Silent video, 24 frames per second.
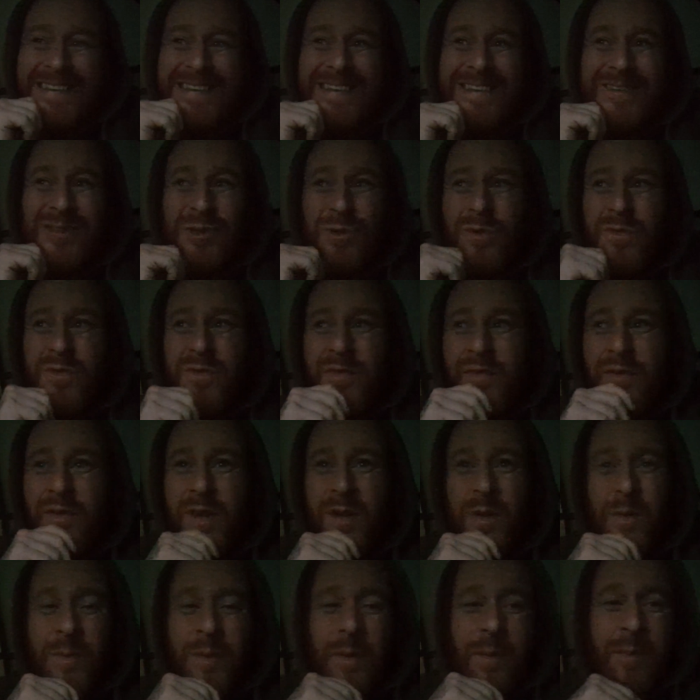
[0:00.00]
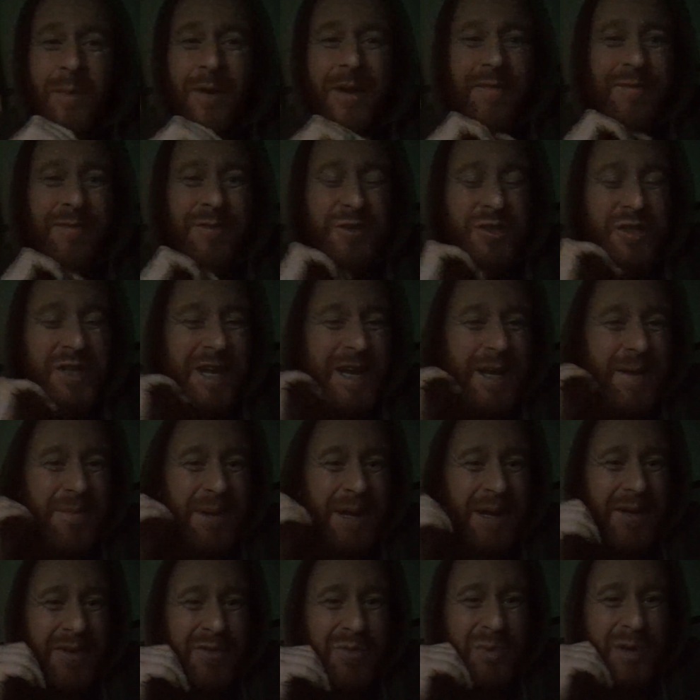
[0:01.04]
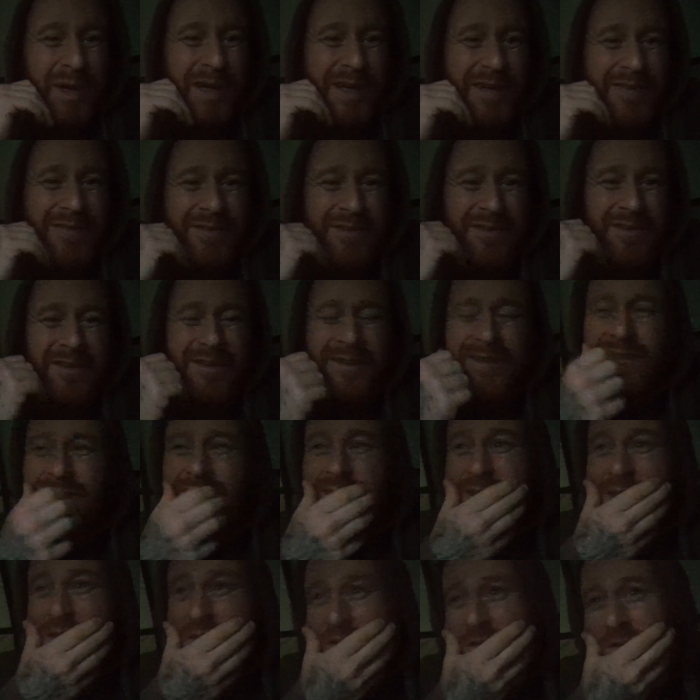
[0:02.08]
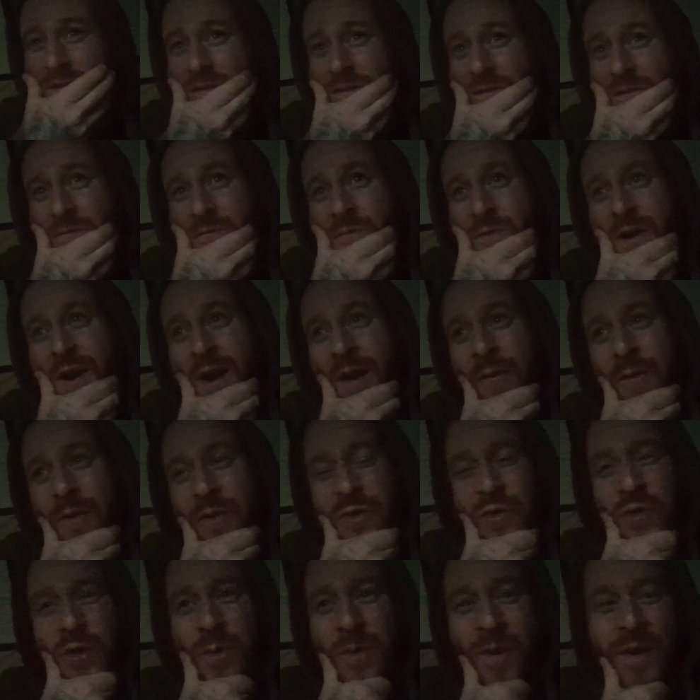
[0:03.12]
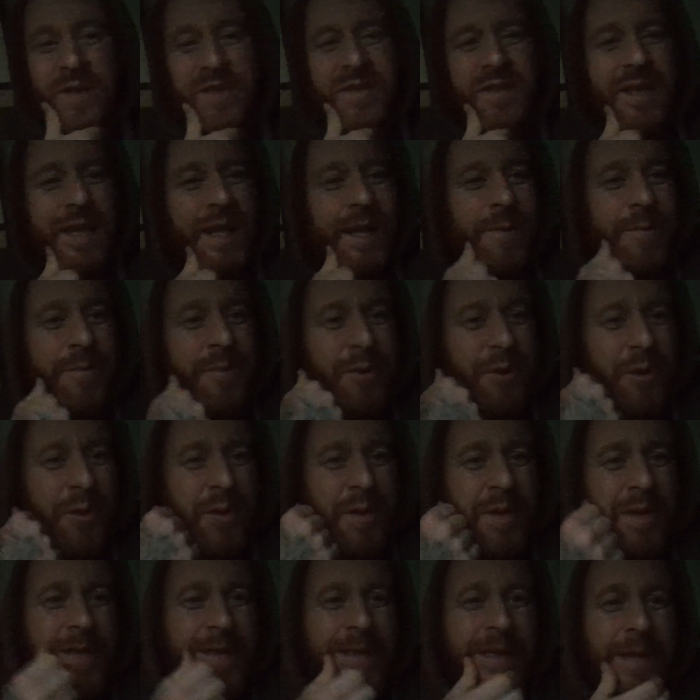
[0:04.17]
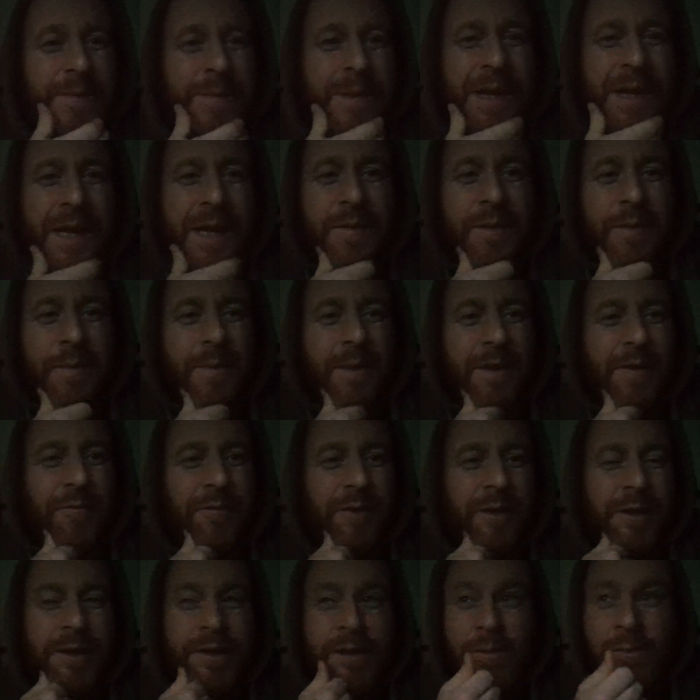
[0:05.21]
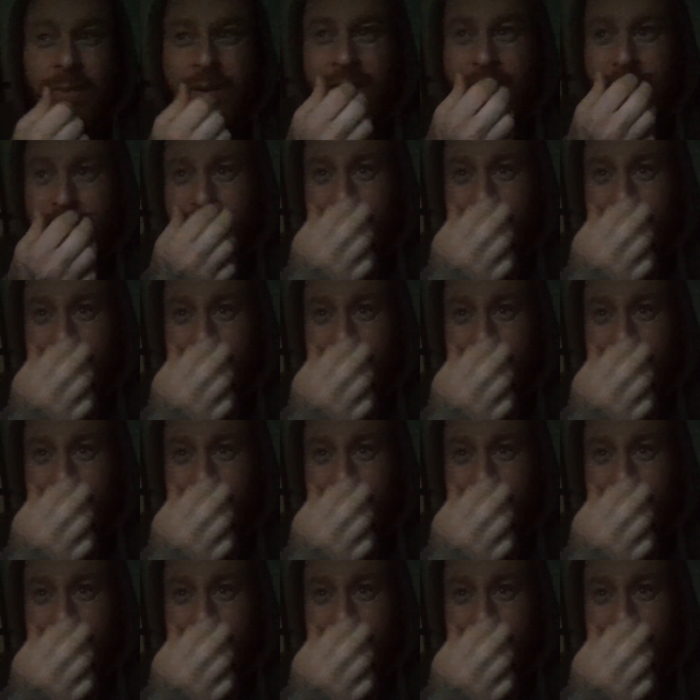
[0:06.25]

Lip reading: Don't want to have a little bit of breakfast yet. I might just wait for an hour or two. I might just get a brew, get back in my bed for a little bit.